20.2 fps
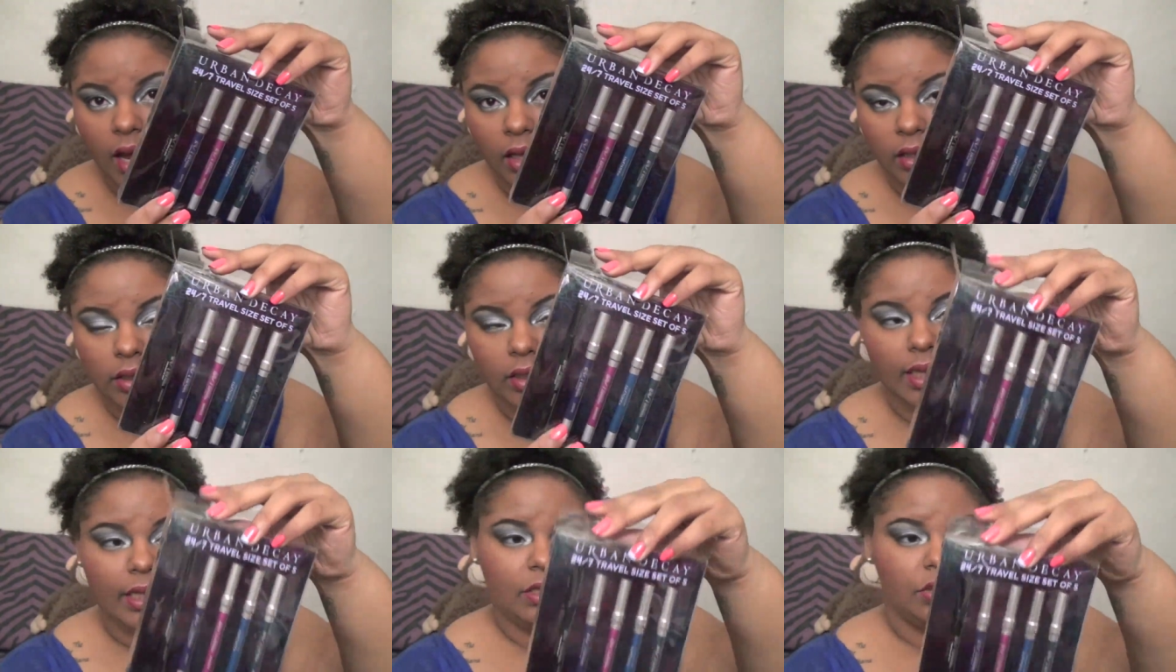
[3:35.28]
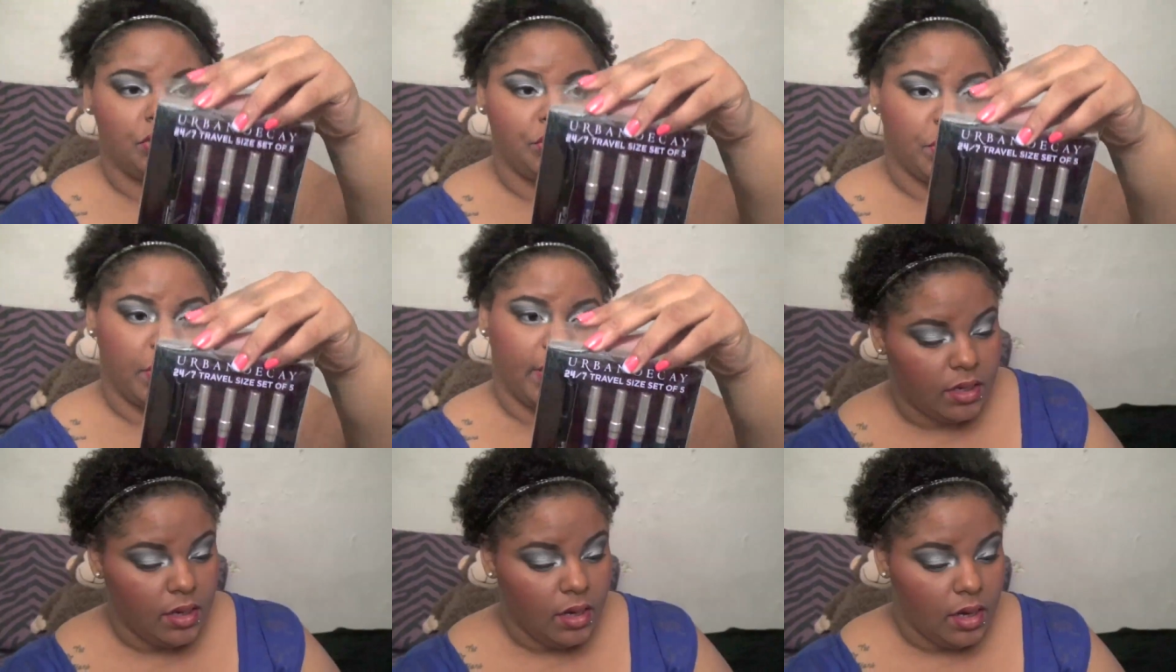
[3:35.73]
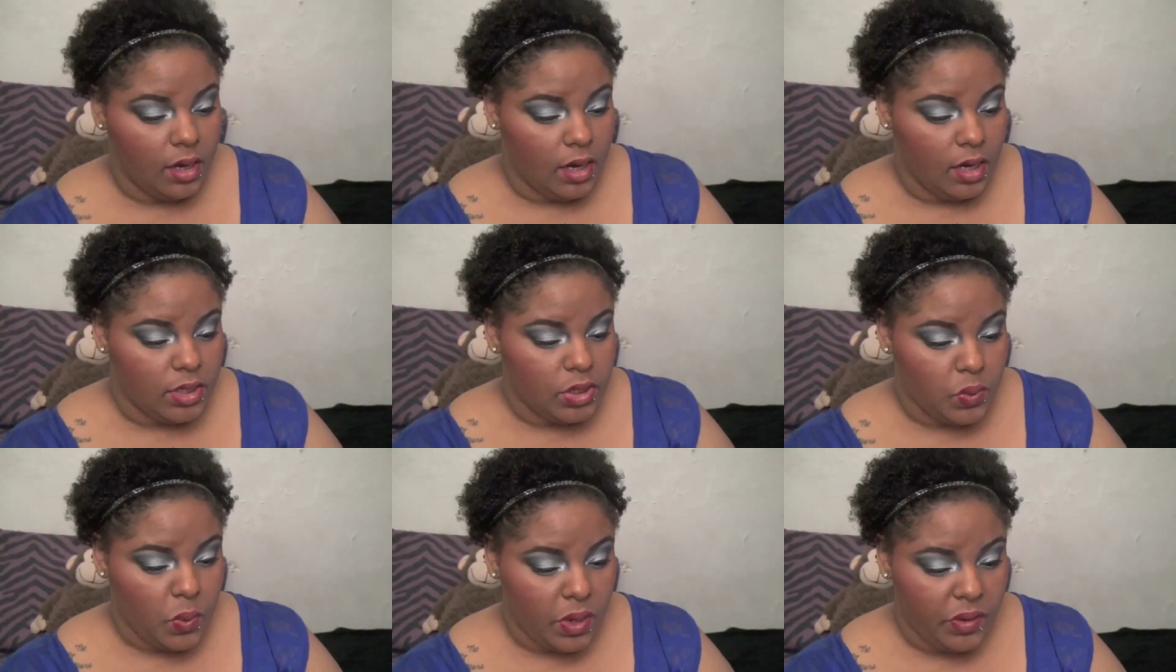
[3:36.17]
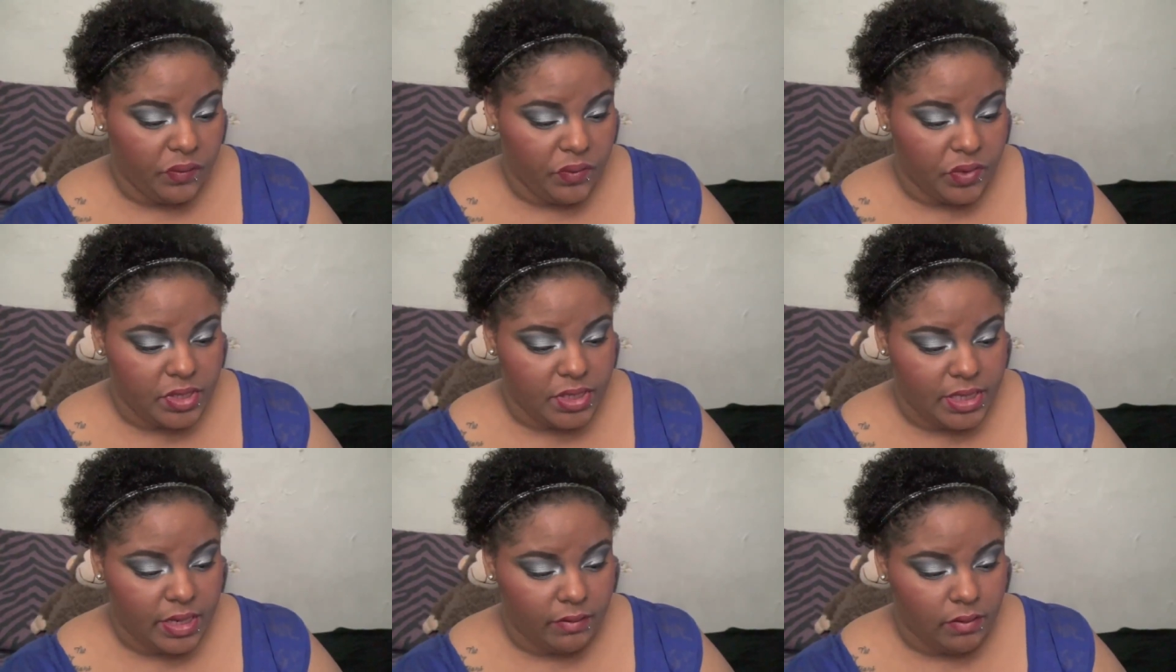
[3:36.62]
electric
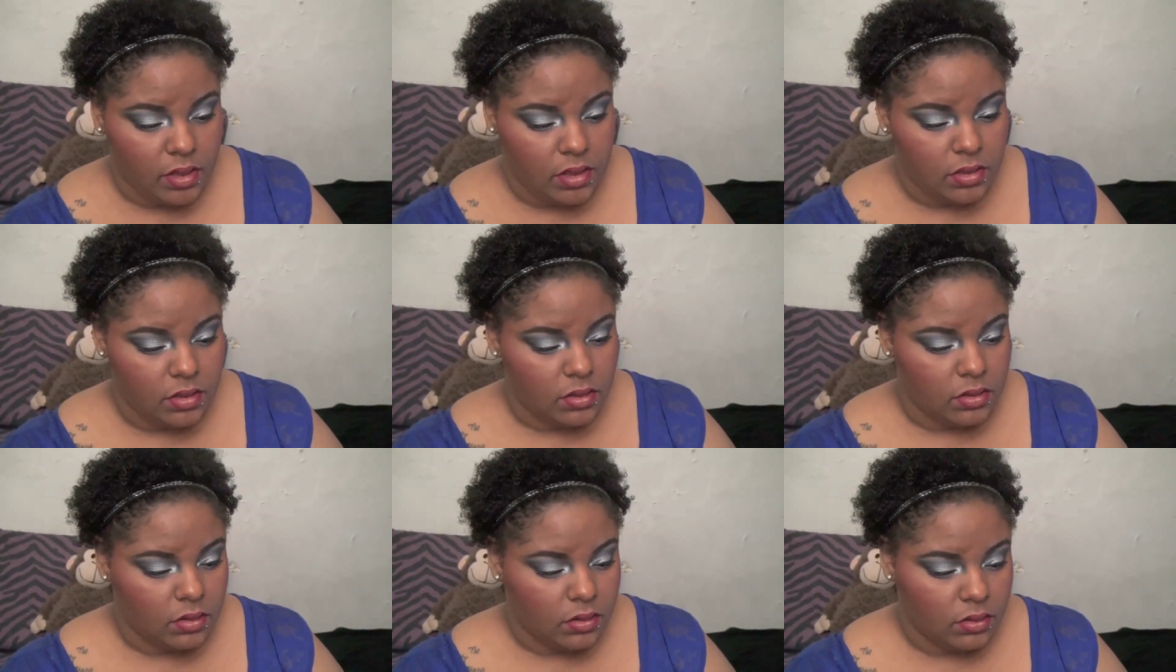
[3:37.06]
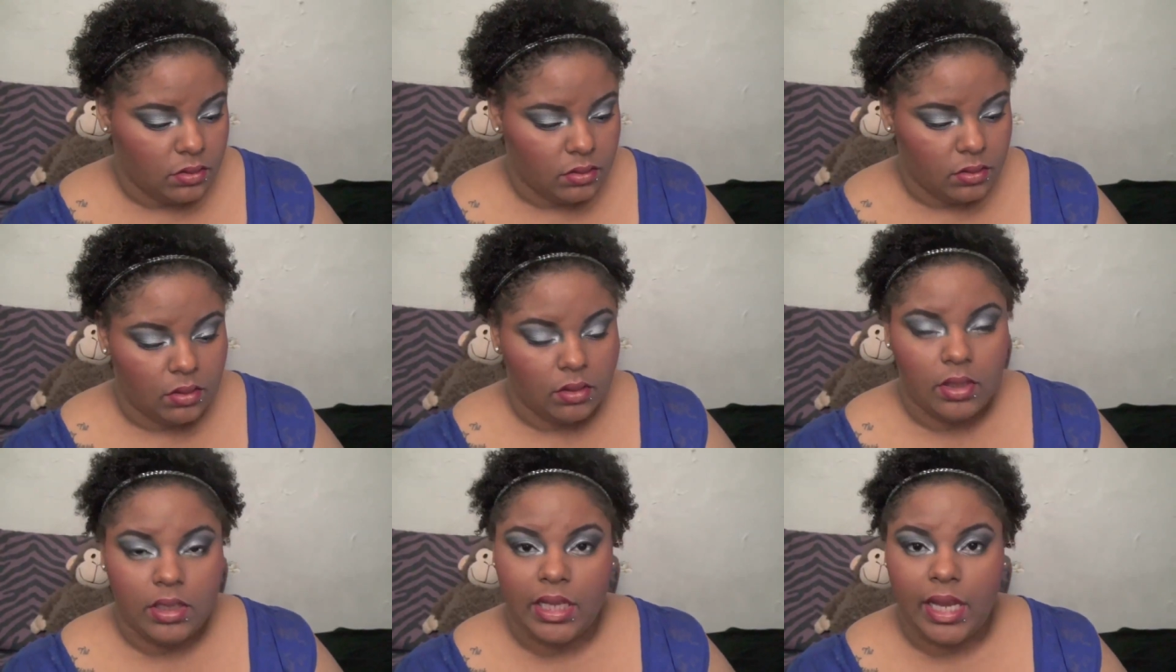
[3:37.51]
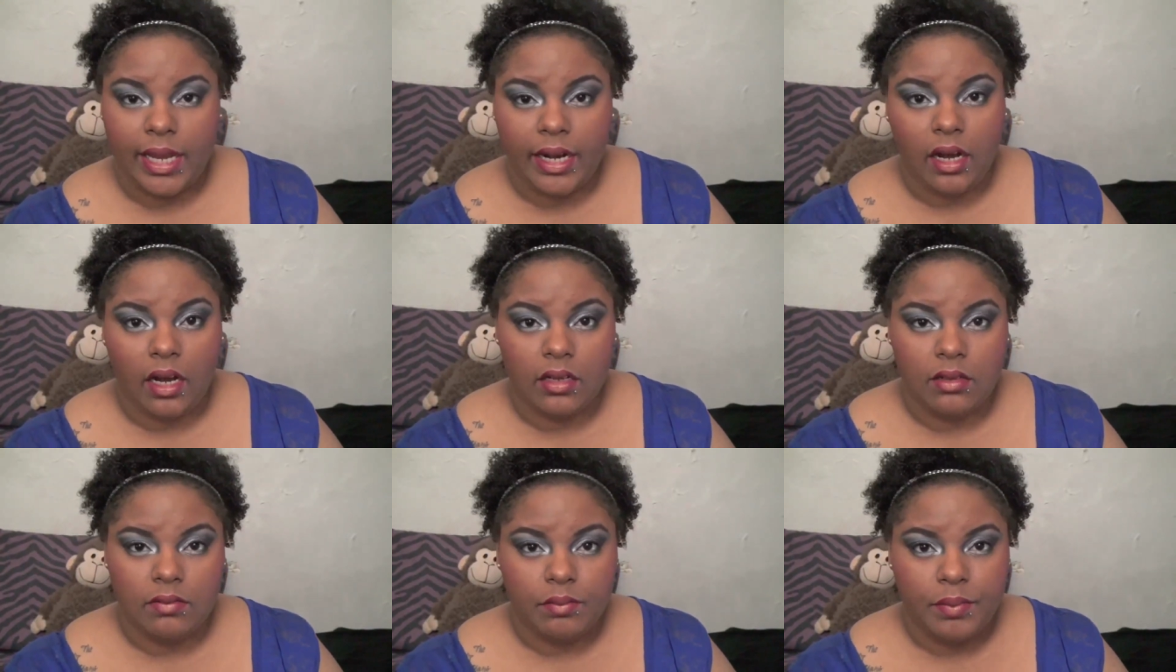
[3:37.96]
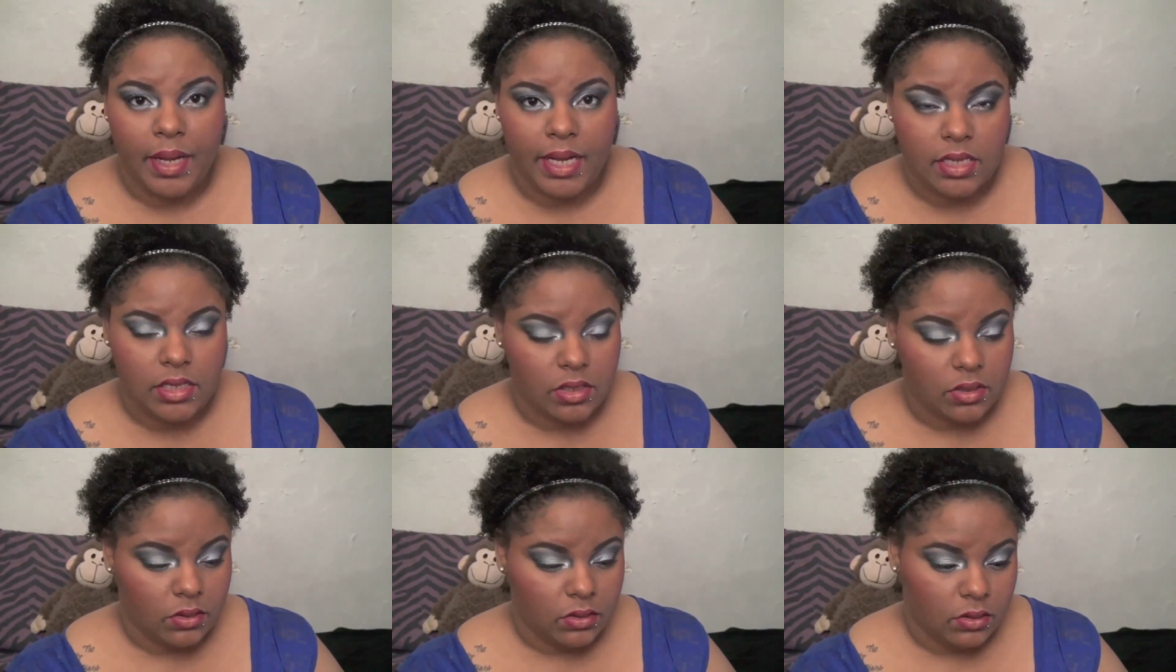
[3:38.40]
24-7 glide on
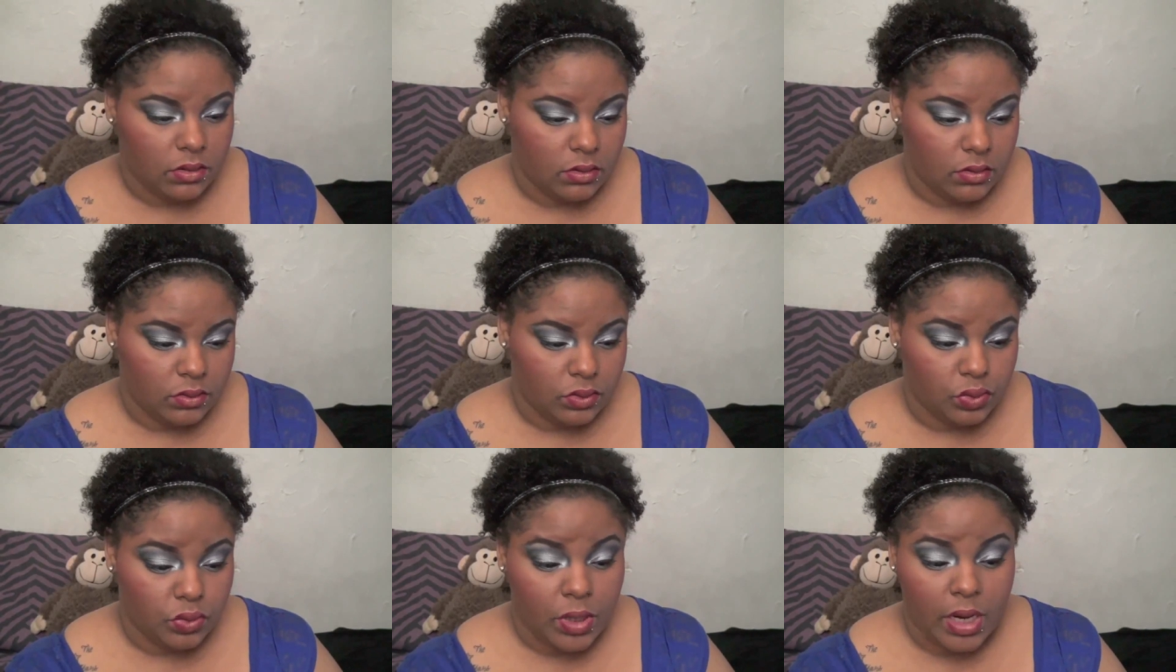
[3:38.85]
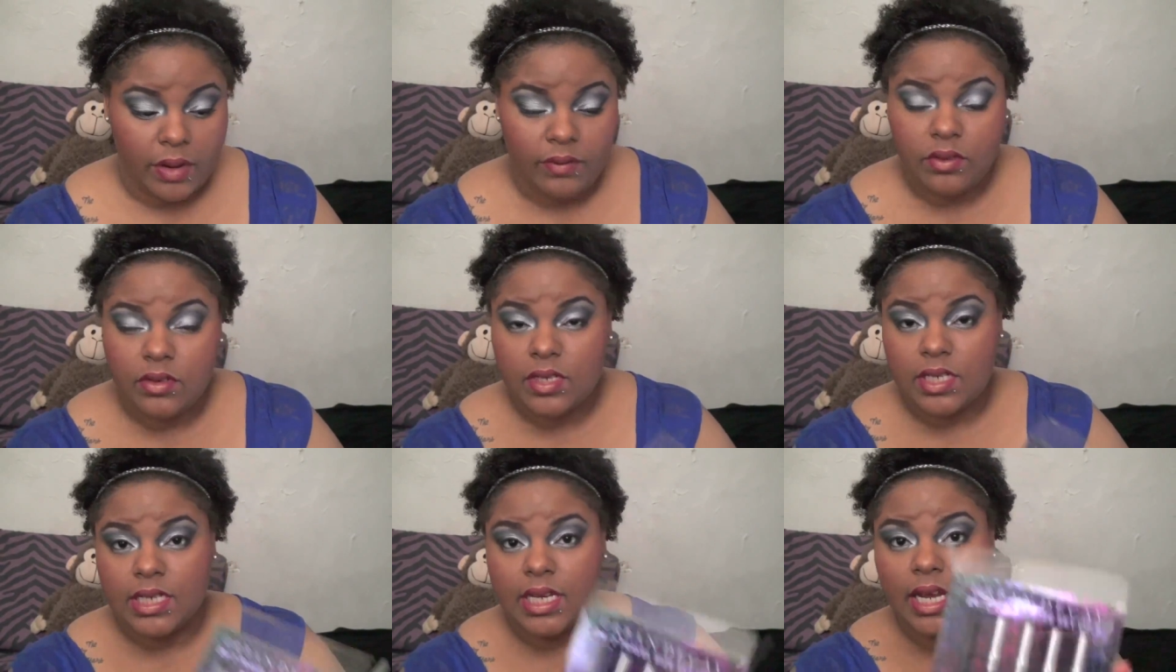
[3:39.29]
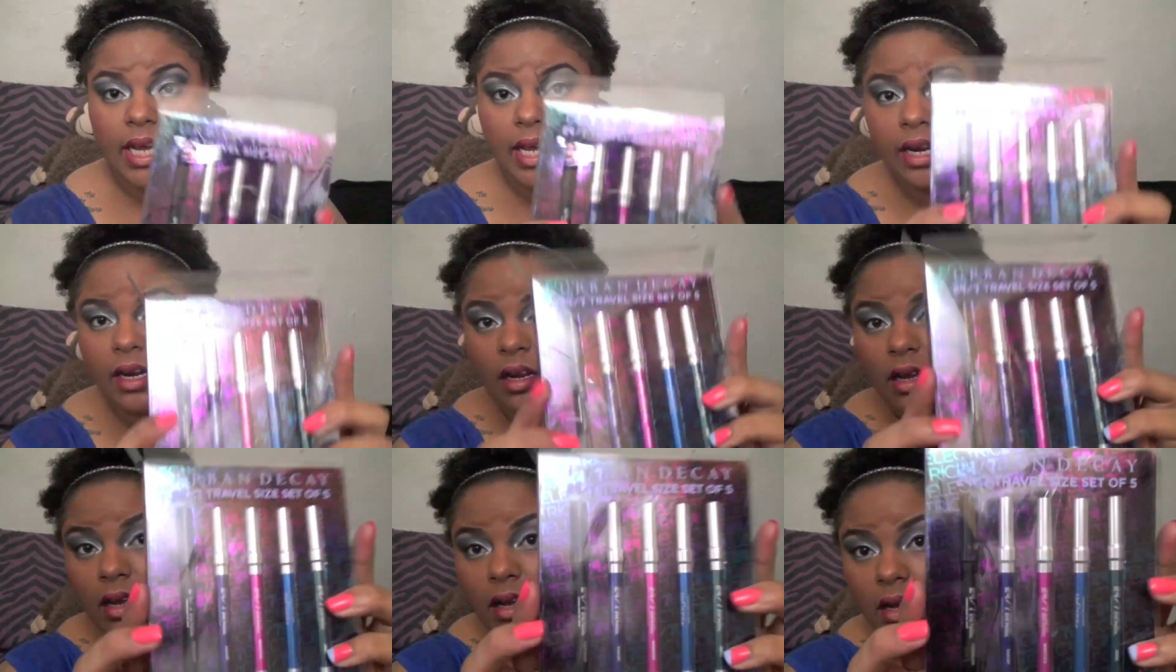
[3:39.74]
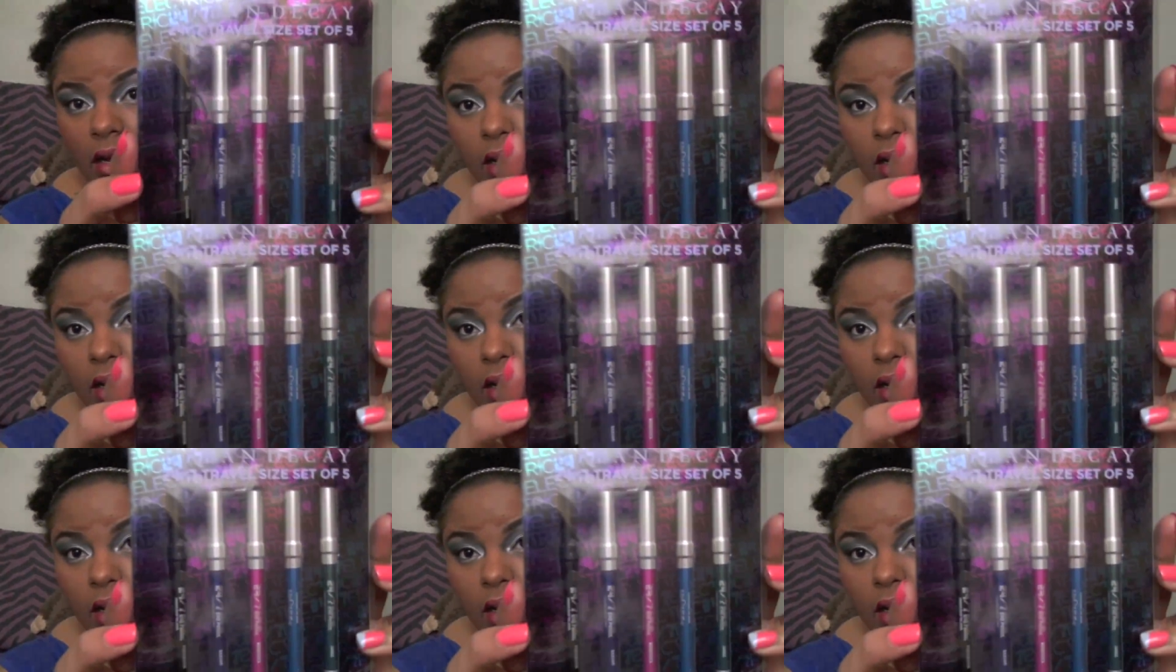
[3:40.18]
pencil travel set